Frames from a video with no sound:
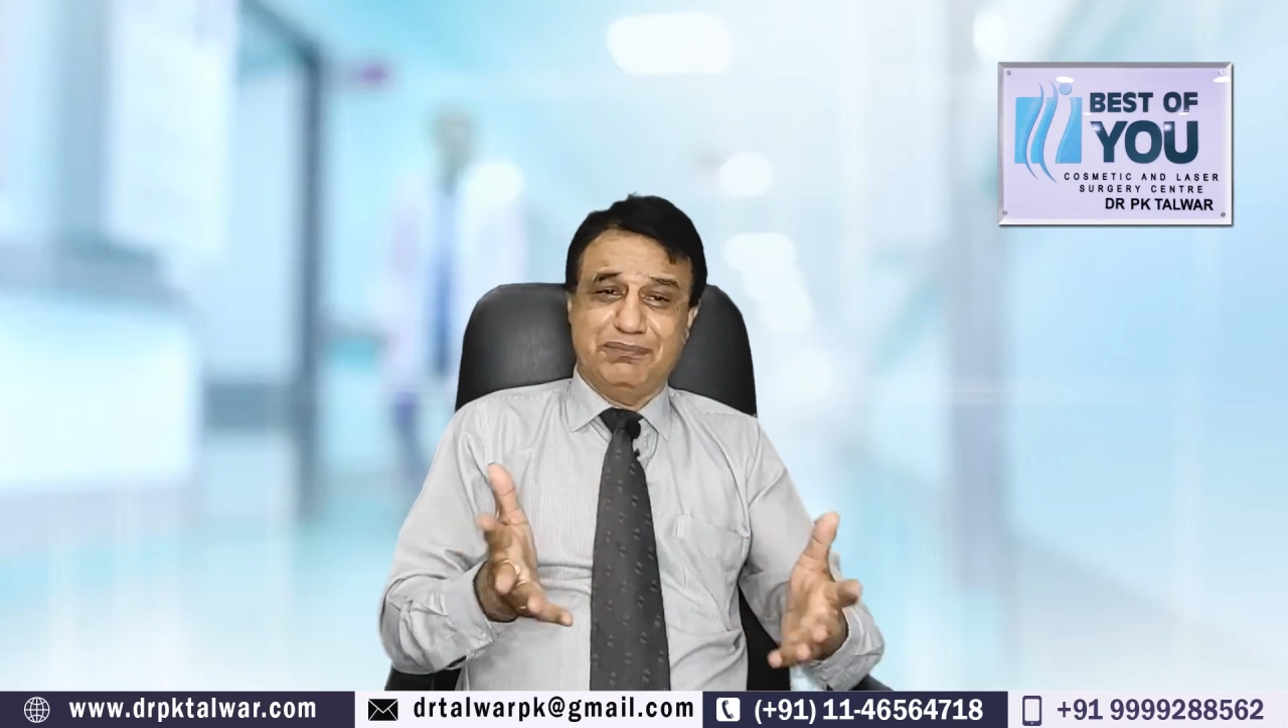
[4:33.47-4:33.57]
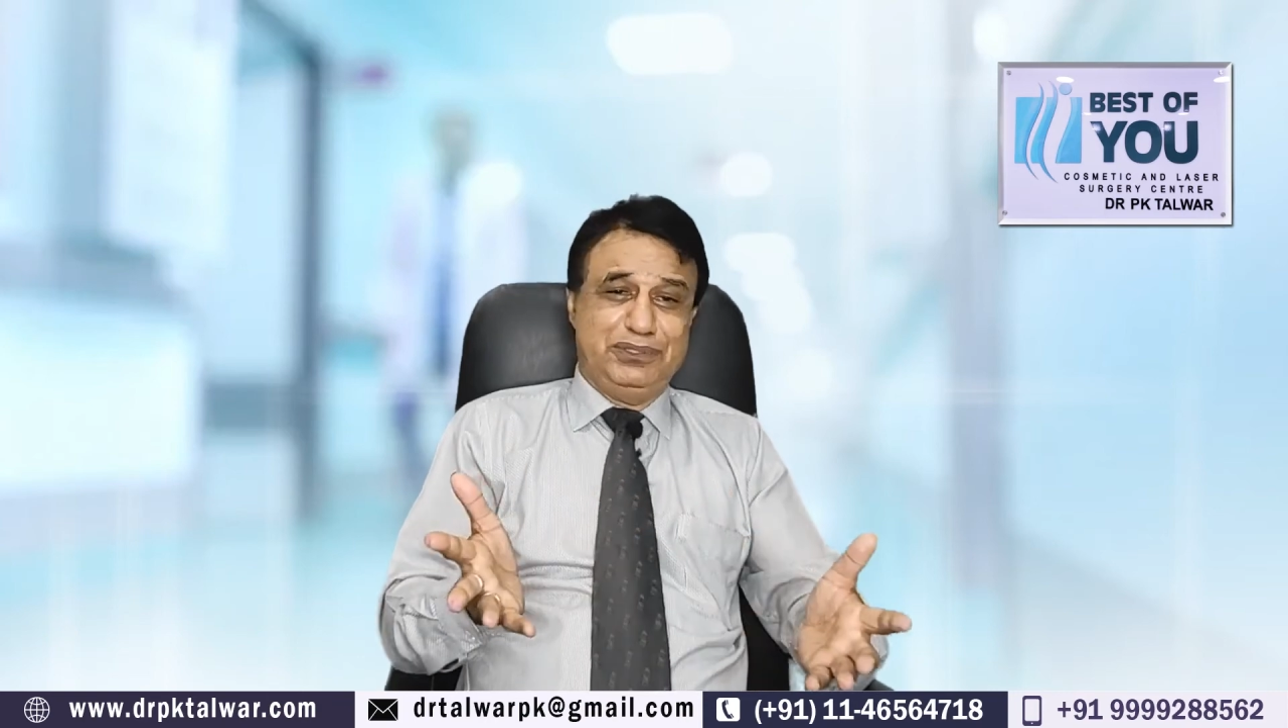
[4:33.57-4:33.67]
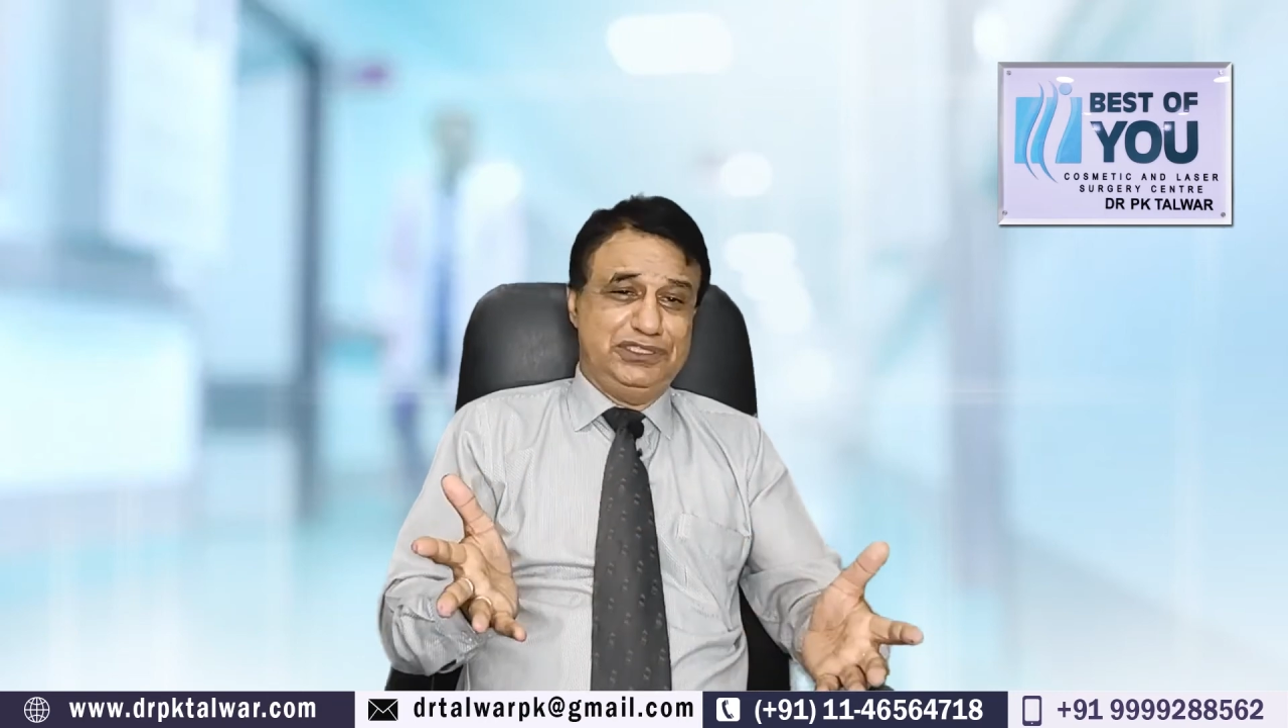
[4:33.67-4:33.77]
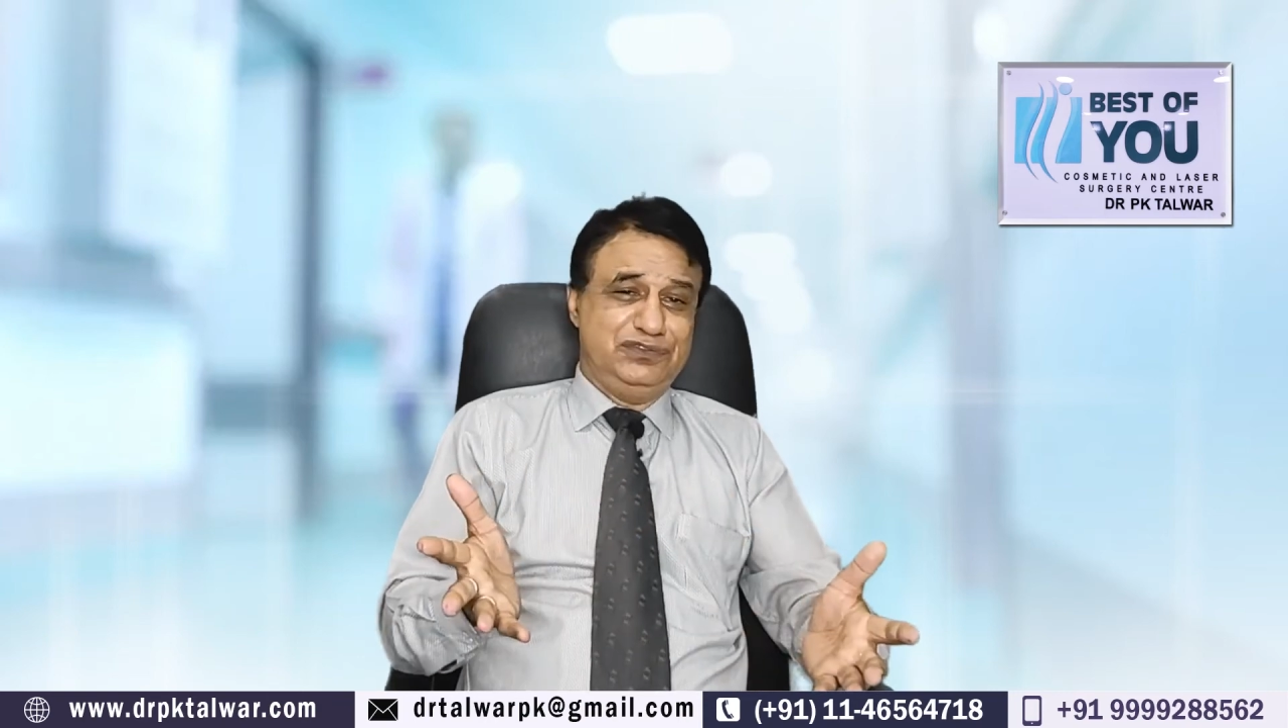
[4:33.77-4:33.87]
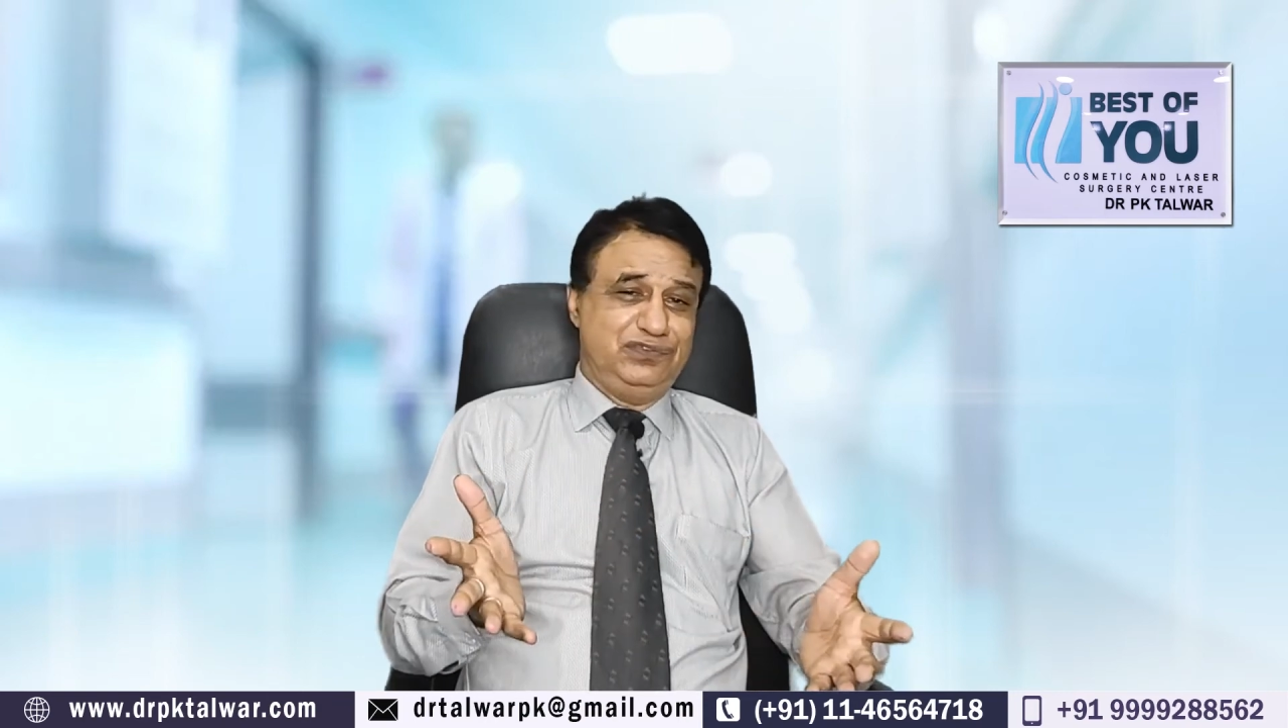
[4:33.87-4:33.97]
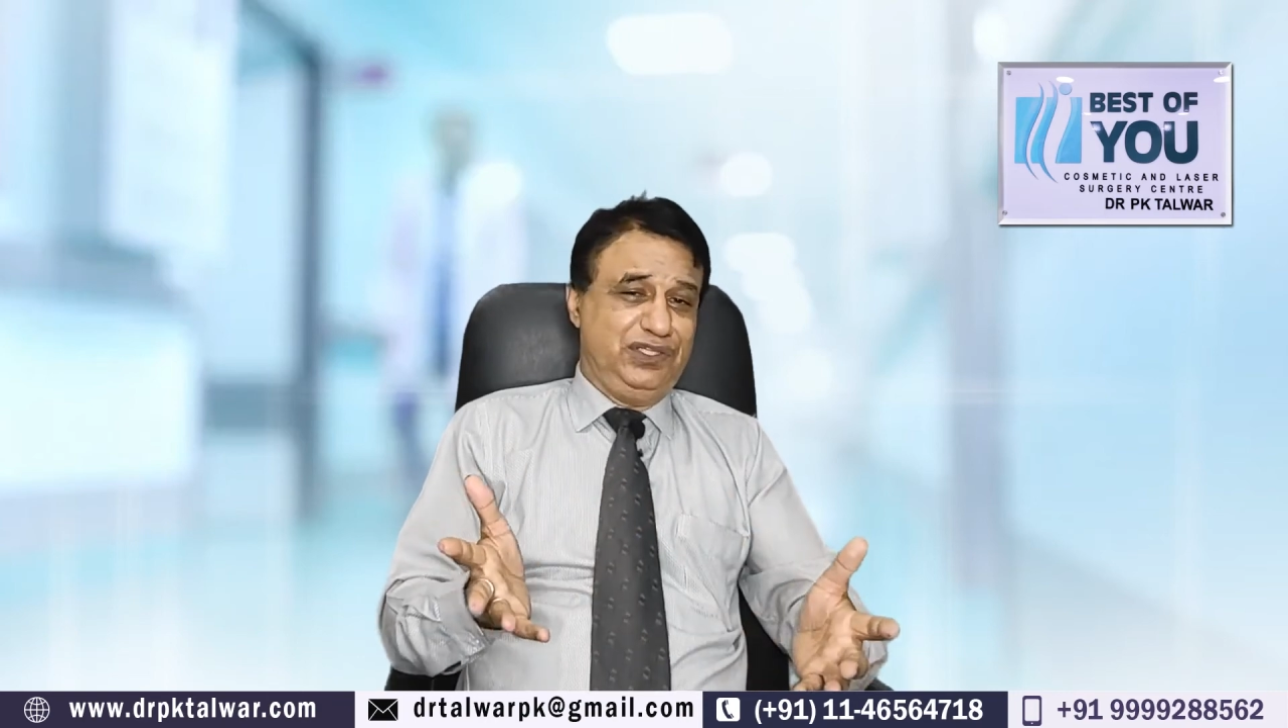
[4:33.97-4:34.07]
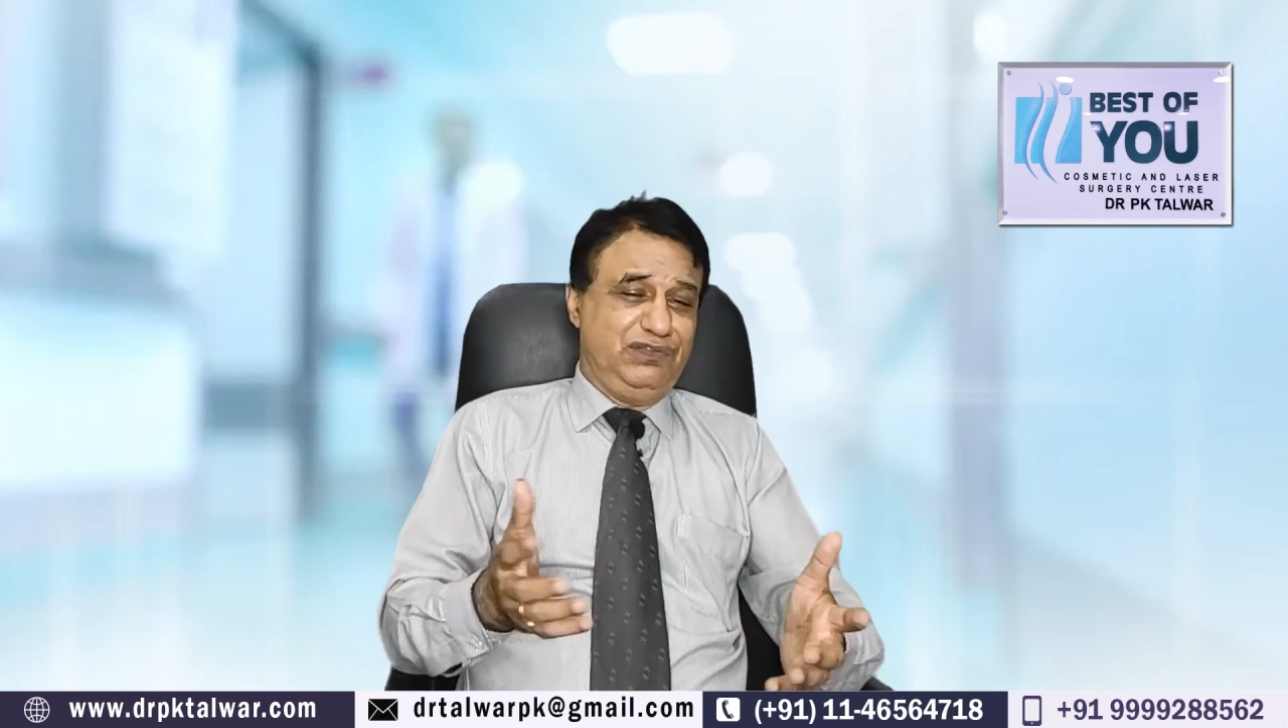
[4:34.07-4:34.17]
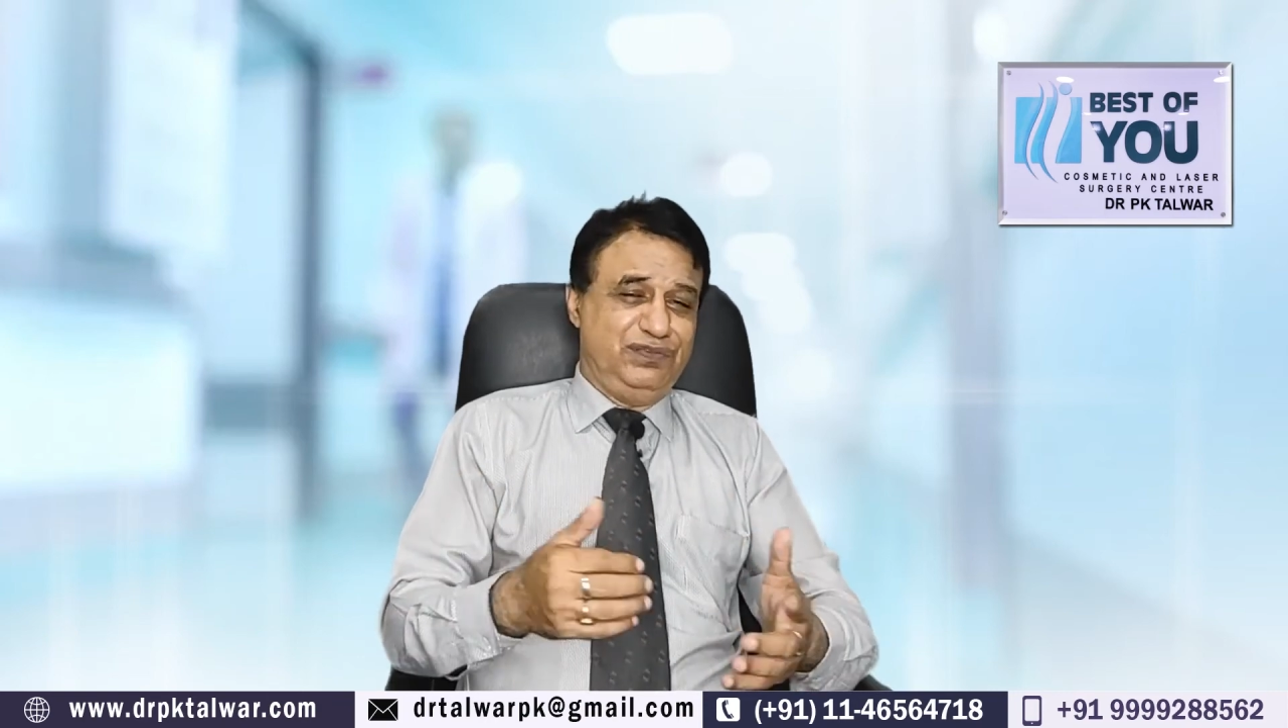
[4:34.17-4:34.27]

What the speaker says: please feel